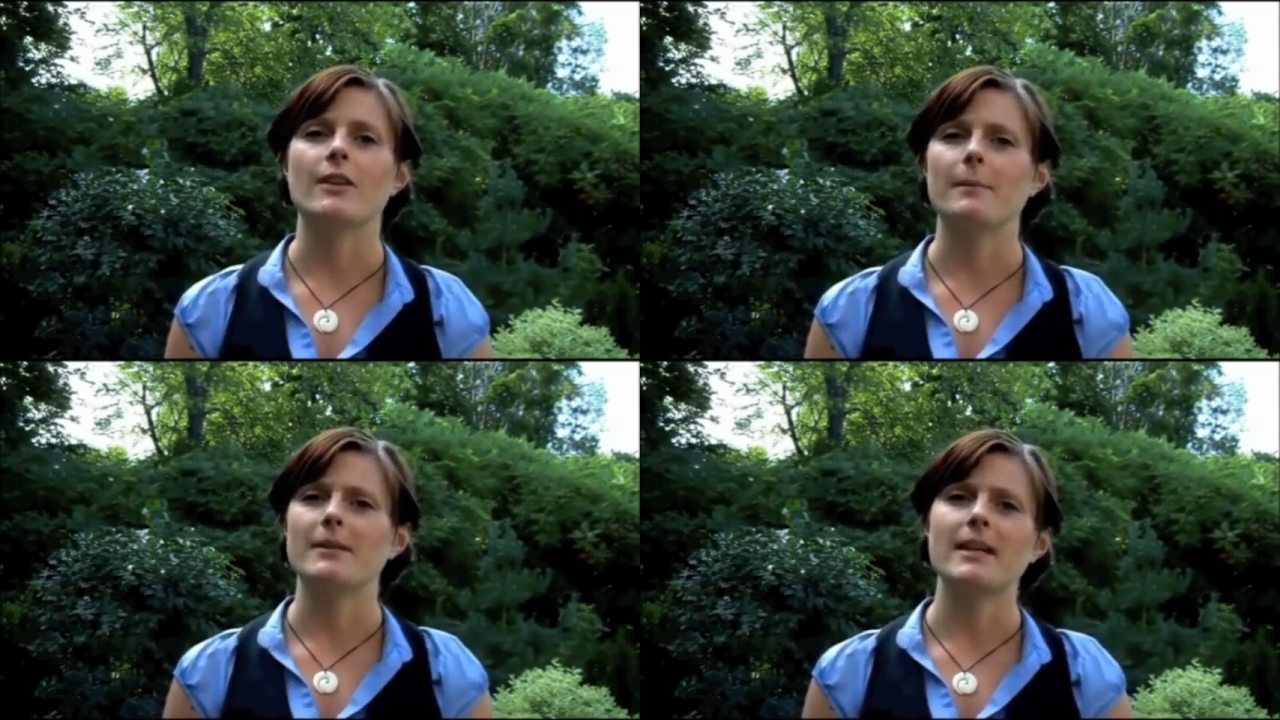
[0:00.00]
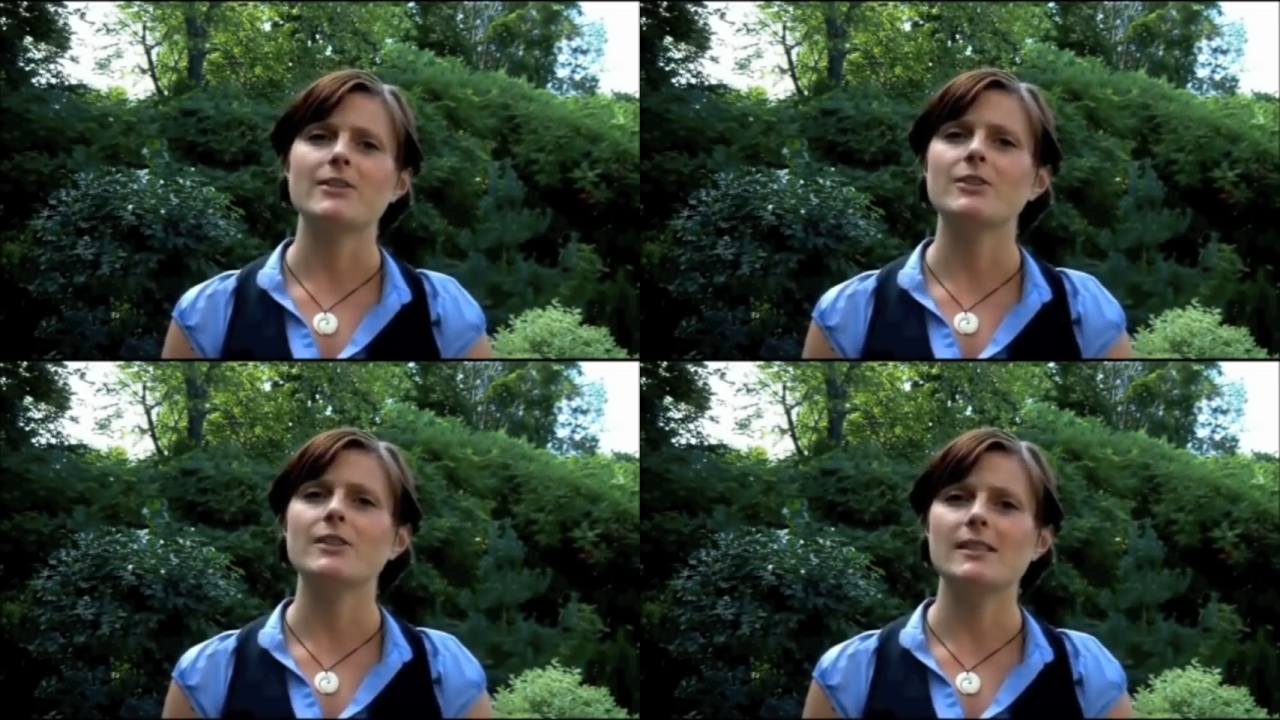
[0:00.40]
at the
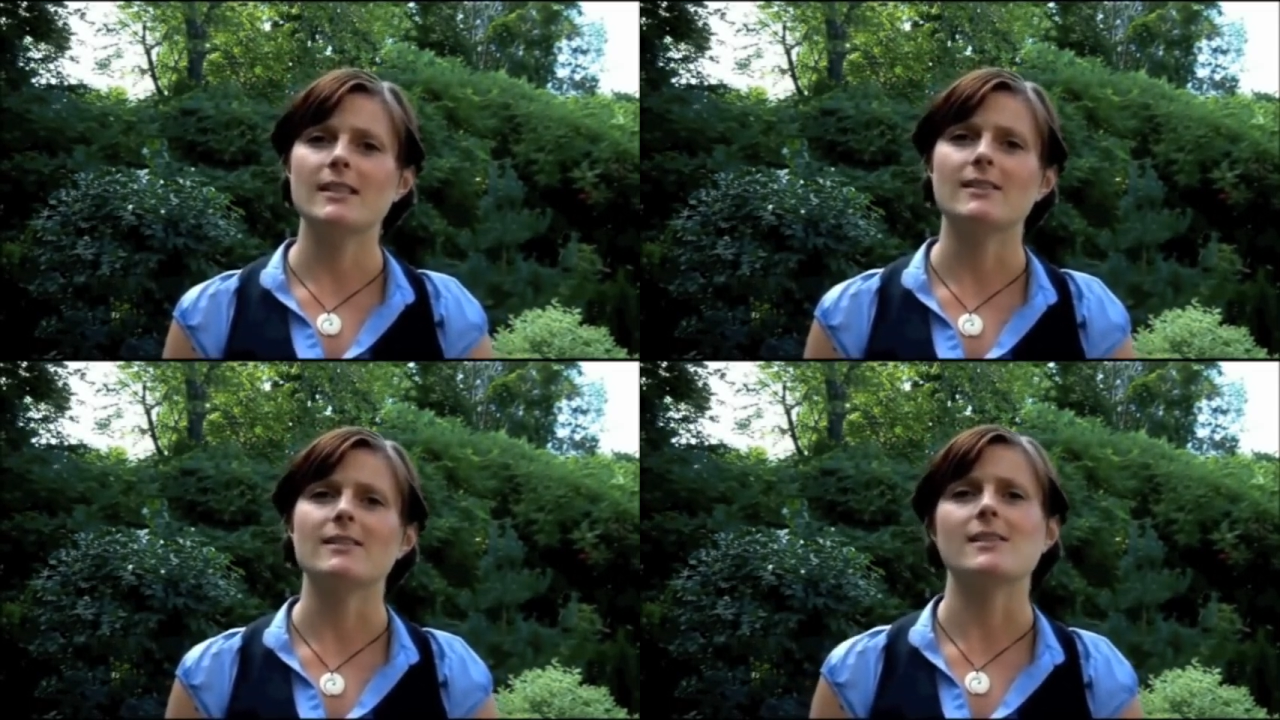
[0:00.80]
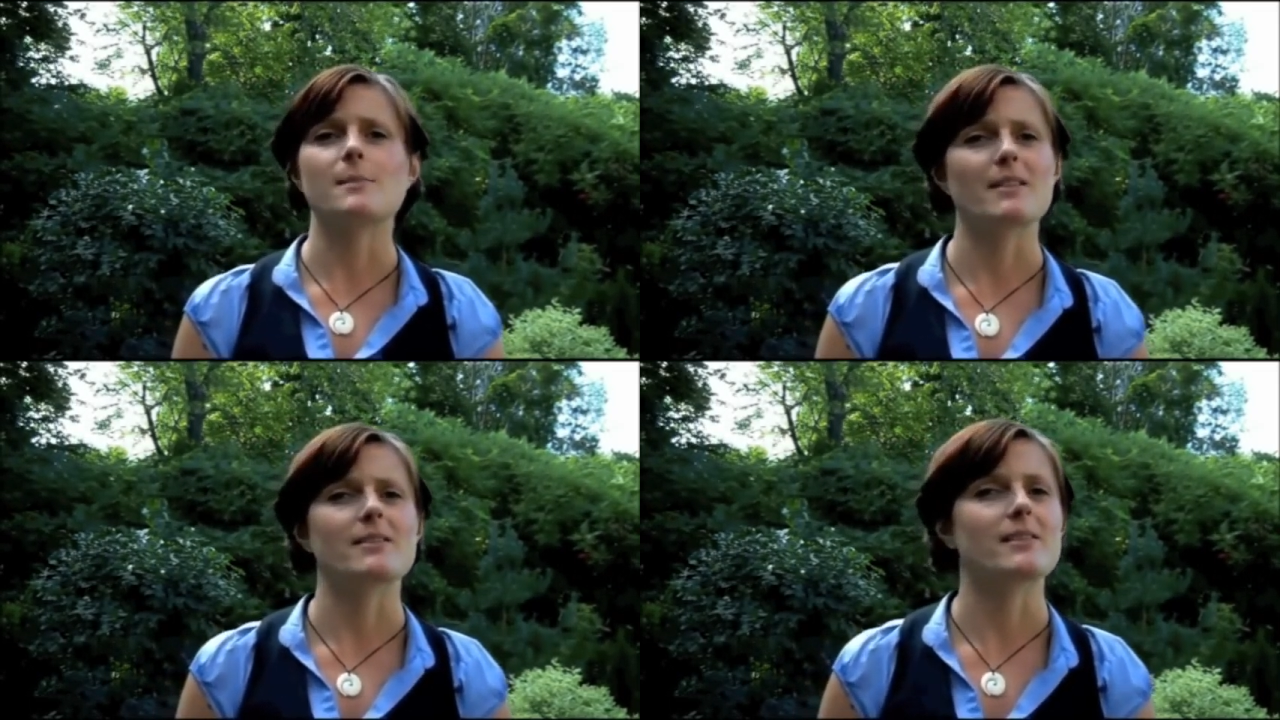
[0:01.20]
potential diseases
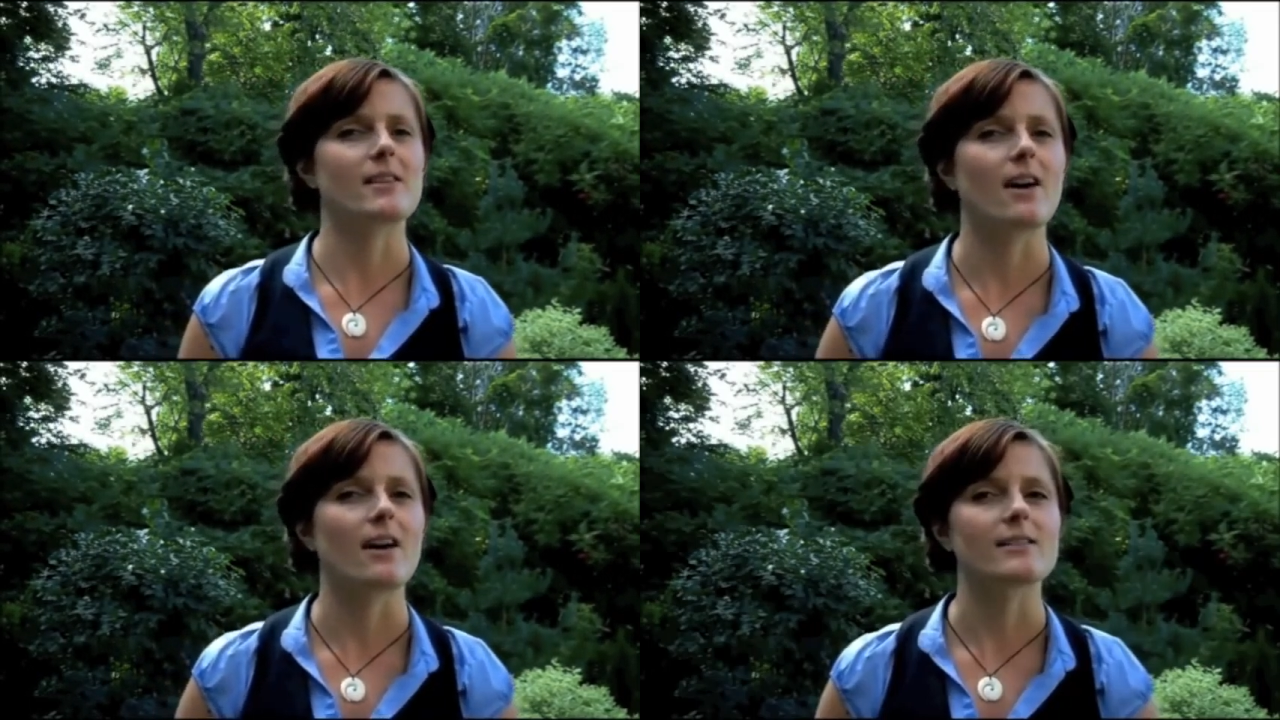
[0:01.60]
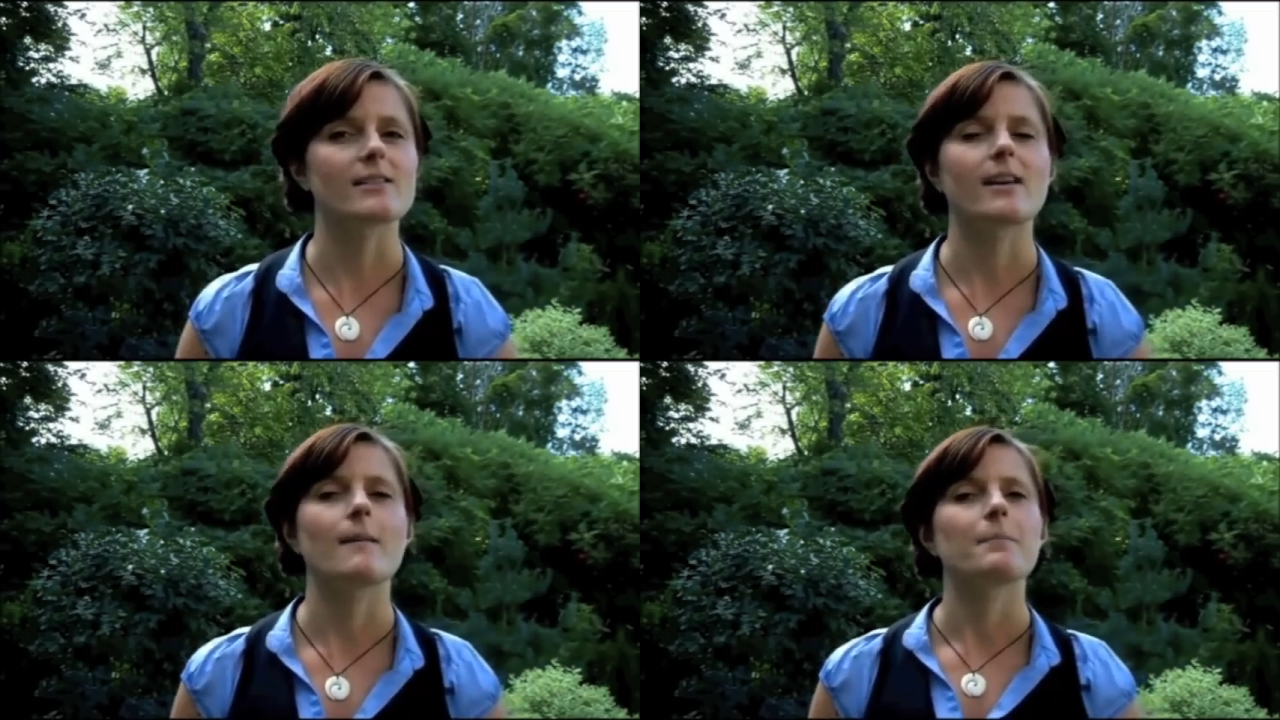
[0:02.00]
asbestos caused.